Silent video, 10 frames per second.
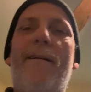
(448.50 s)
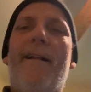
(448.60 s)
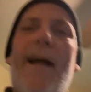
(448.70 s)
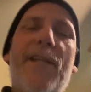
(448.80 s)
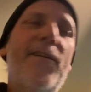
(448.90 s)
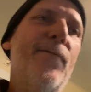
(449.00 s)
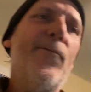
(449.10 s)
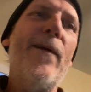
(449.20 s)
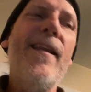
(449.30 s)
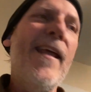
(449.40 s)
I should have
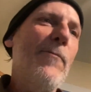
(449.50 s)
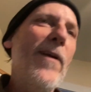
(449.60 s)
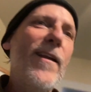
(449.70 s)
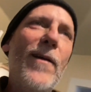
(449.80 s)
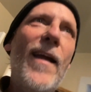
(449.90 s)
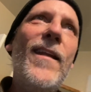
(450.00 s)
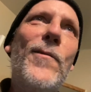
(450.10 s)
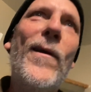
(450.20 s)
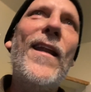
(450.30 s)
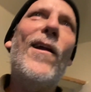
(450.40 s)
re, re, I need to
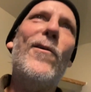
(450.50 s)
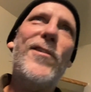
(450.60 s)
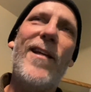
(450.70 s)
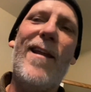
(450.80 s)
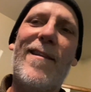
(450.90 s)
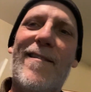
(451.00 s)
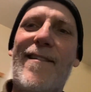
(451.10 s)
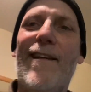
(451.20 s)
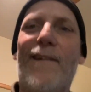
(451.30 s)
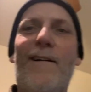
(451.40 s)
renegotiate this
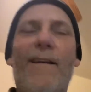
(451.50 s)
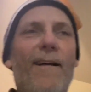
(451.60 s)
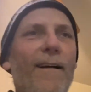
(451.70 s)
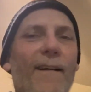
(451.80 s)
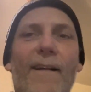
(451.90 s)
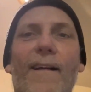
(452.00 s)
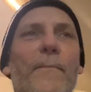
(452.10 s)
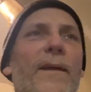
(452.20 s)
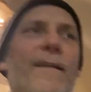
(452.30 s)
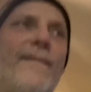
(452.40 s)
deal
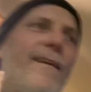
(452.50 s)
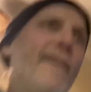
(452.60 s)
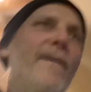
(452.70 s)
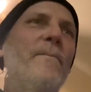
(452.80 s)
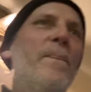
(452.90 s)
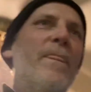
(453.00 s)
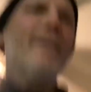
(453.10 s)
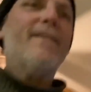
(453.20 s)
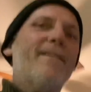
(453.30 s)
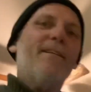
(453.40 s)
because this is the